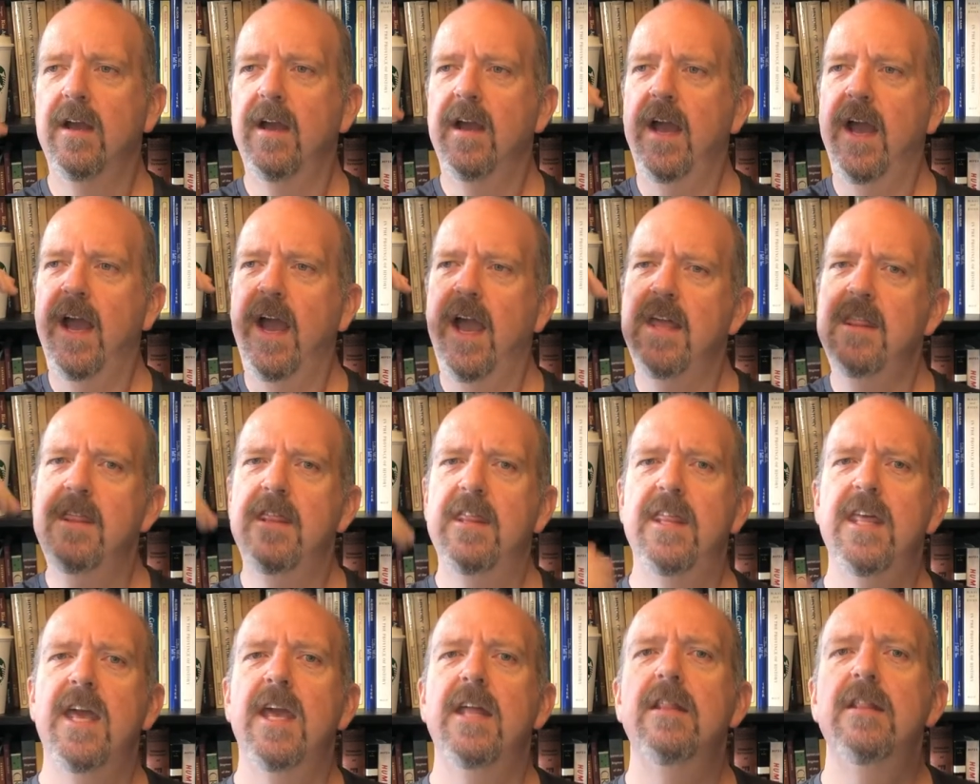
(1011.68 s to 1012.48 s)
And
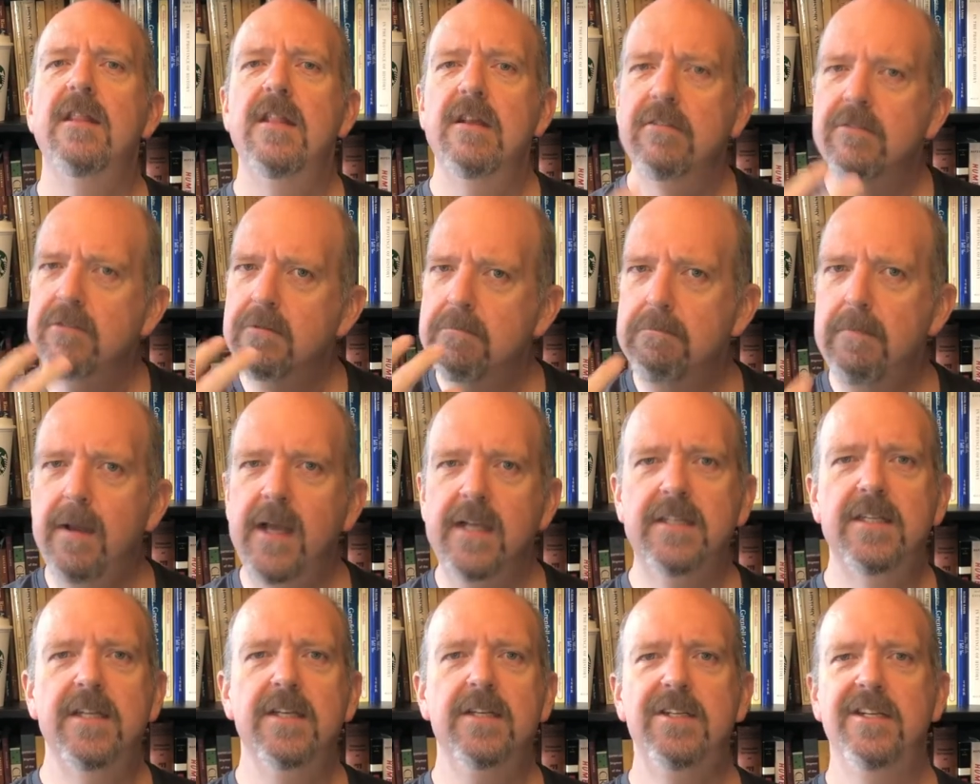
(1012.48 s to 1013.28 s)
then those
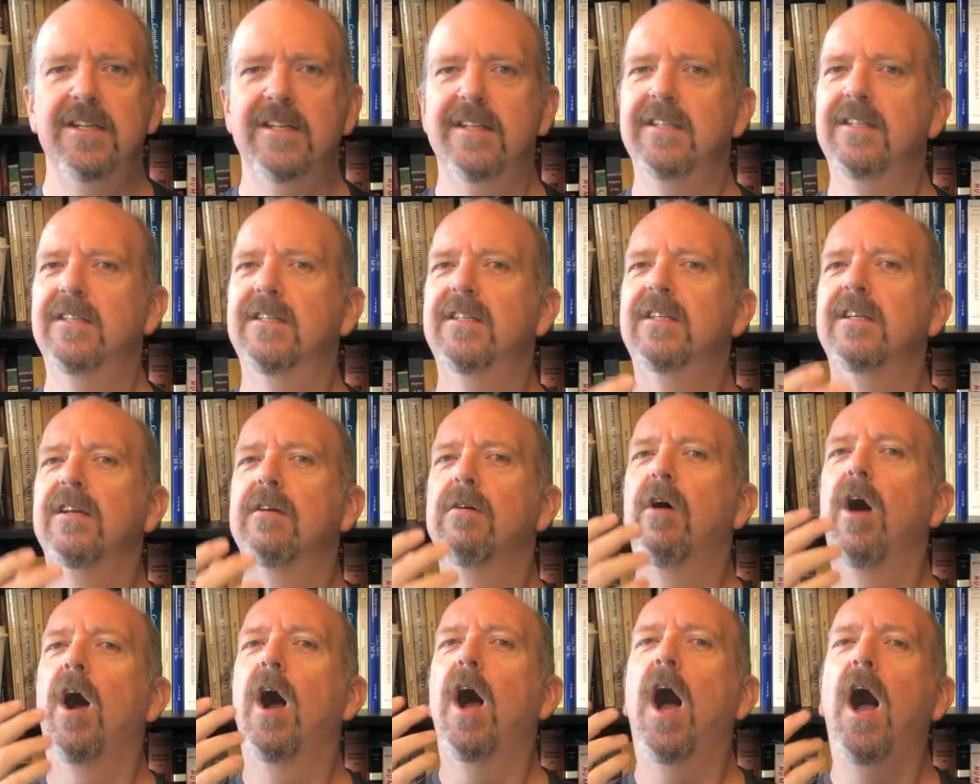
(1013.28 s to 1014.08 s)
messages
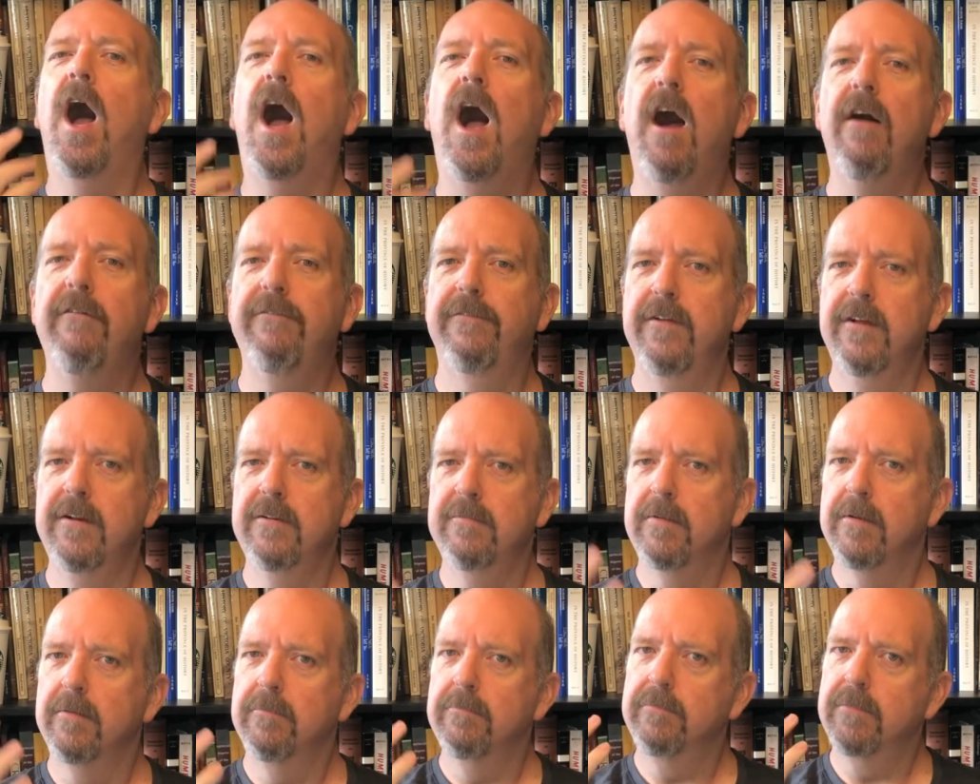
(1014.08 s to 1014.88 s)

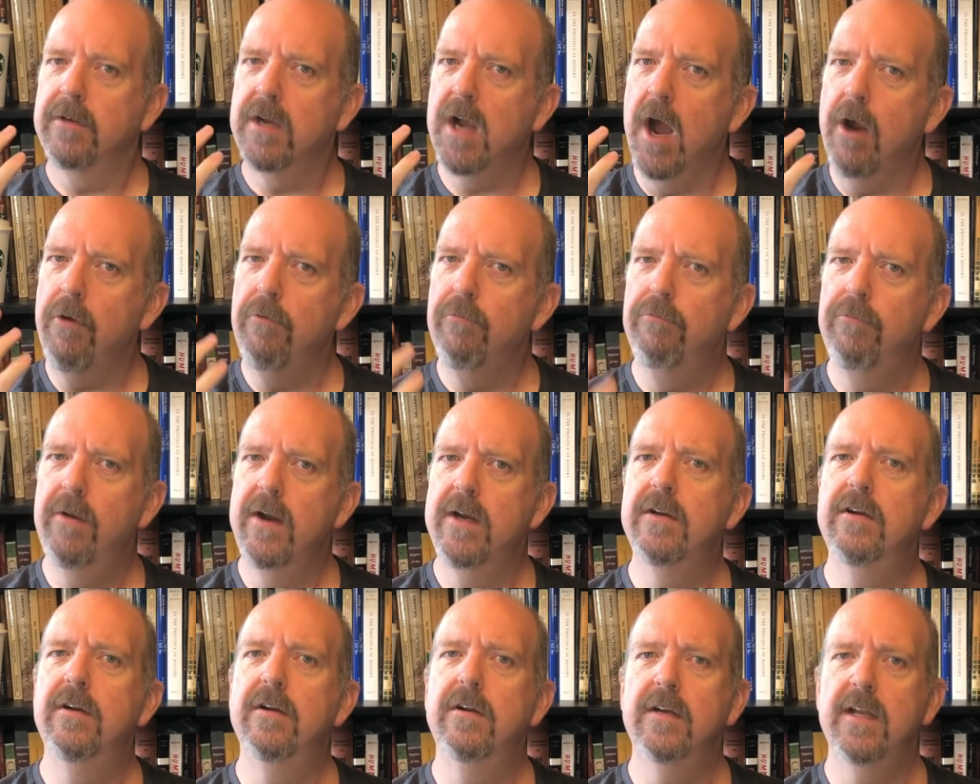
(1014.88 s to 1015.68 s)
often got
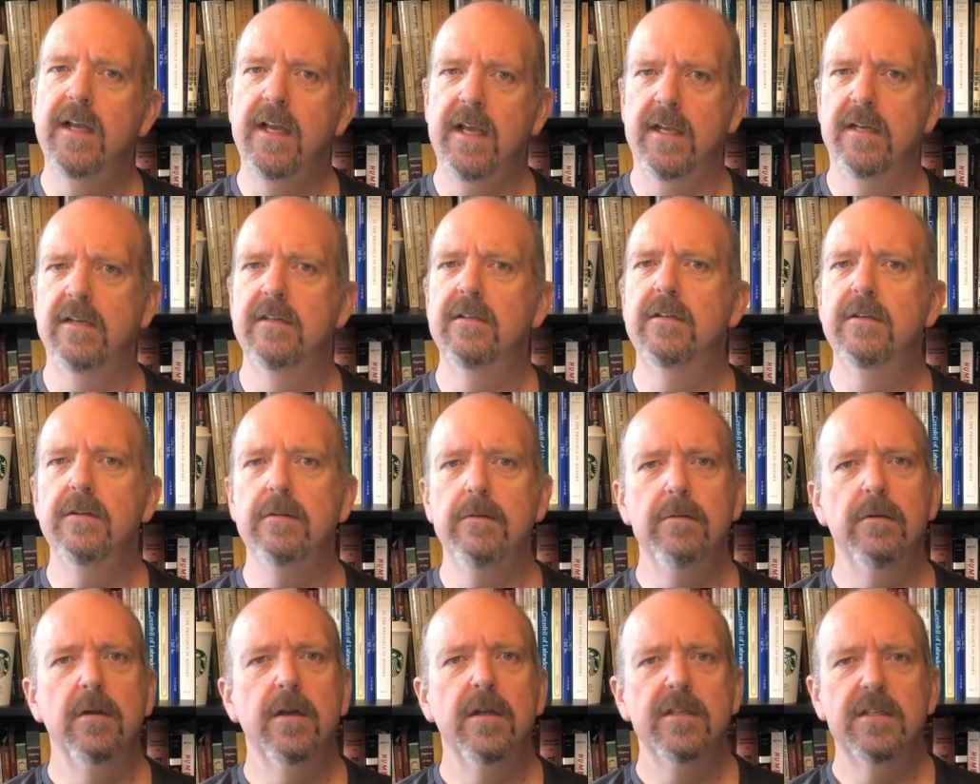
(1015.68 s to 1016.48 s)
rendered
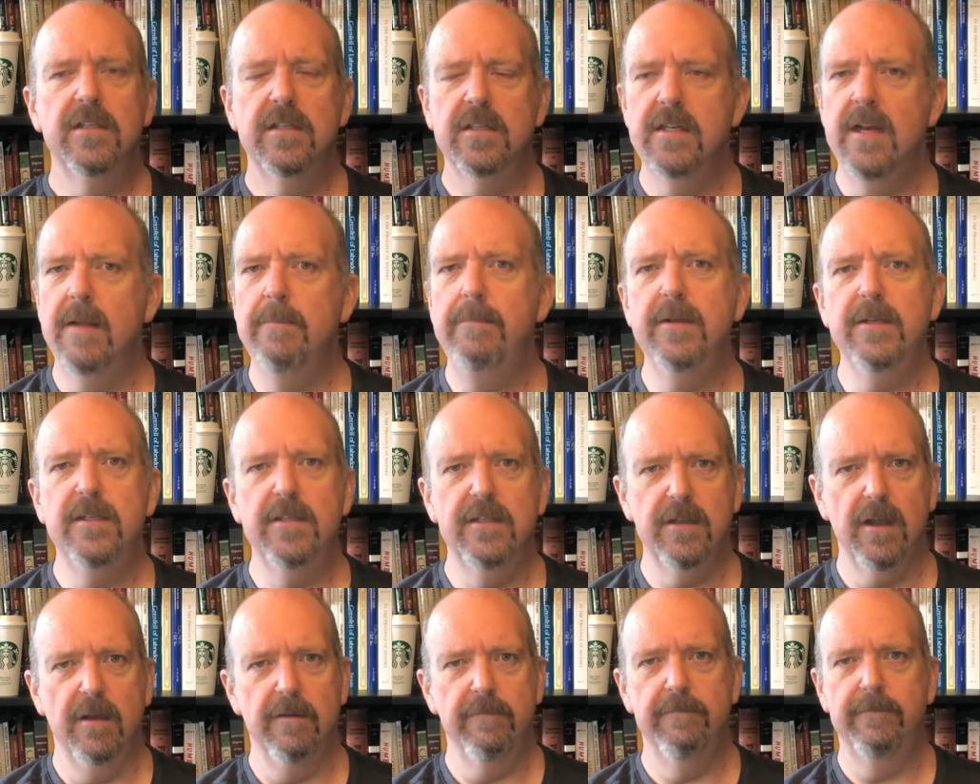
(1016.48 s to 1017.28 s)
into snippets
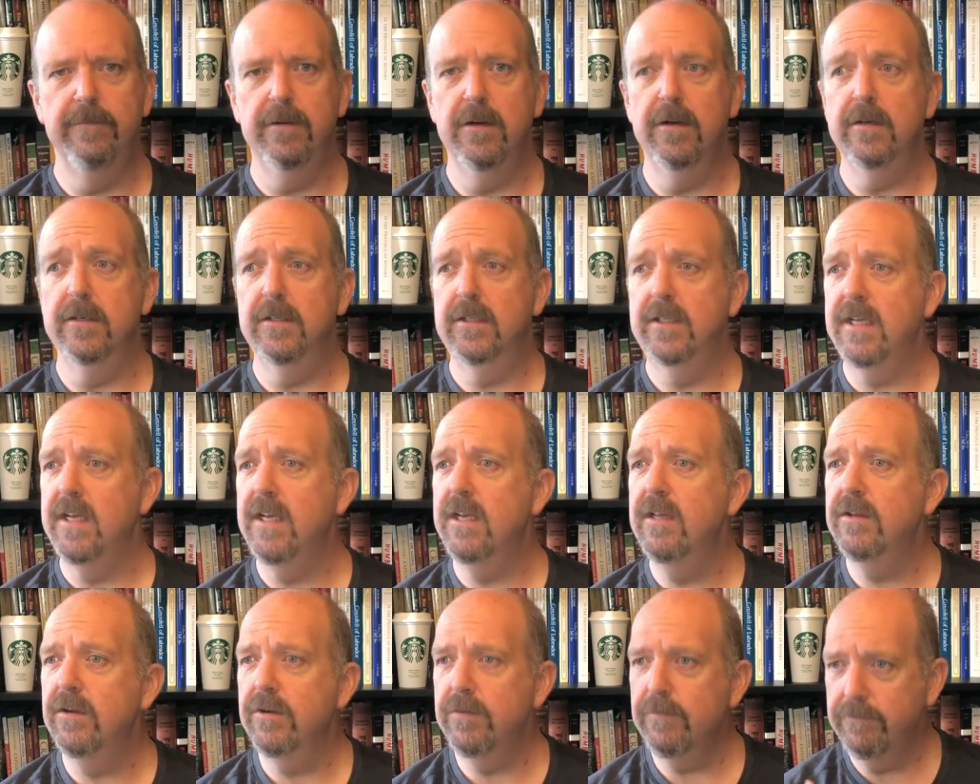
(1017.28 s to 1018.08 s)
of verse,
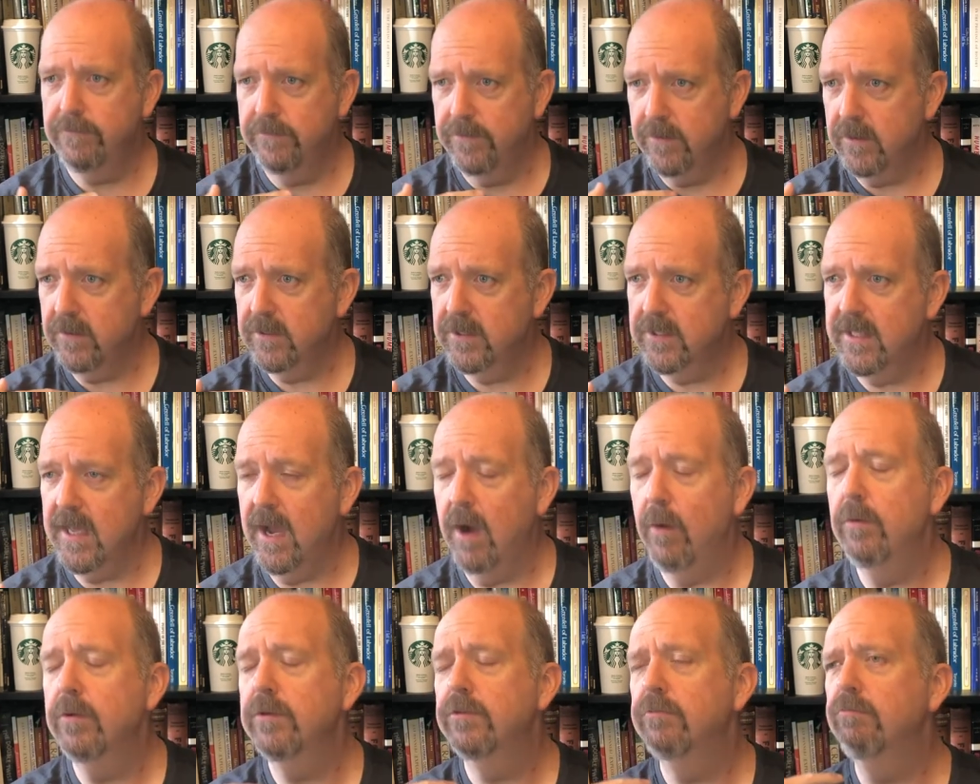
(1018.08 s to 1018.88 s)
either verse that
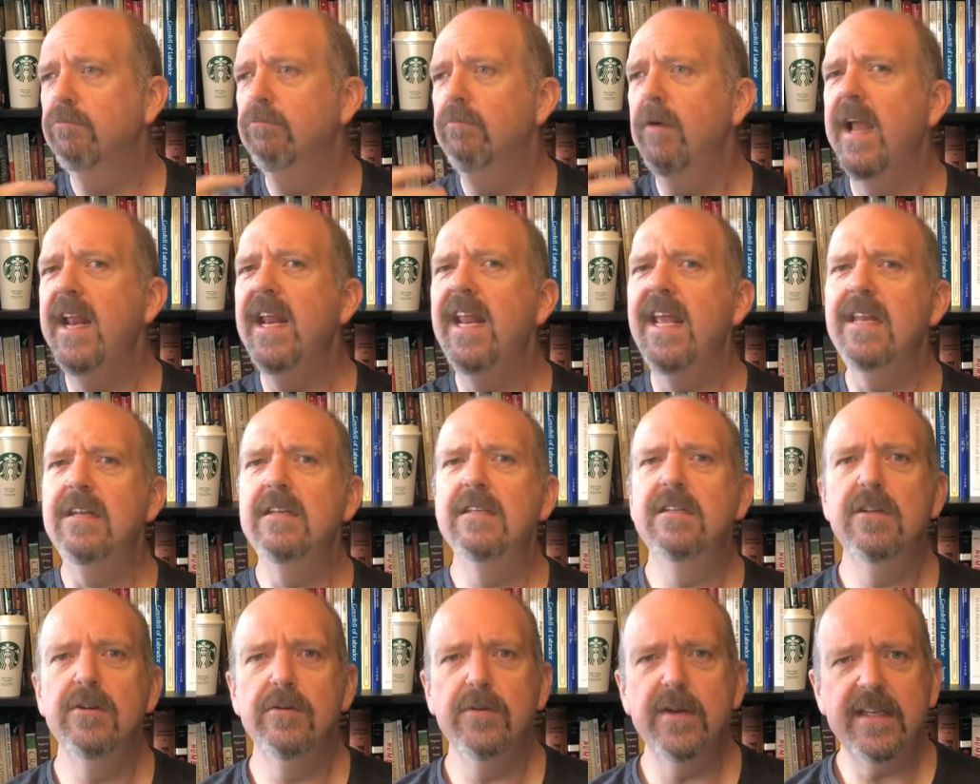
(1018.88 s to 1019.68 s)
was read
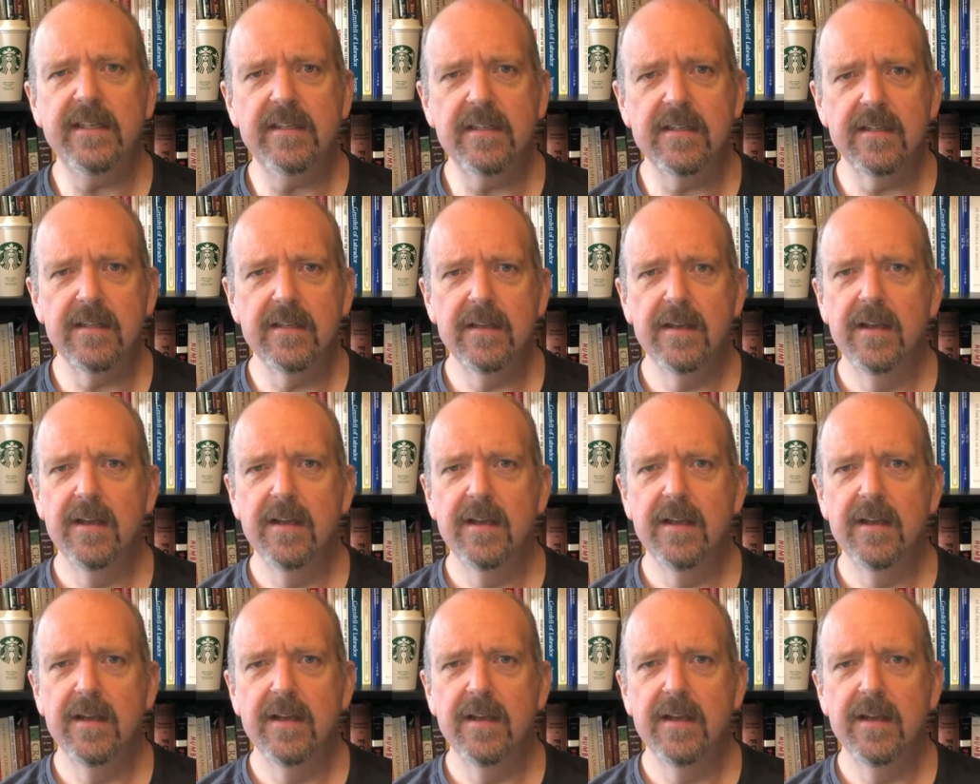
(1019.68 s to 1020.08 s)
into it,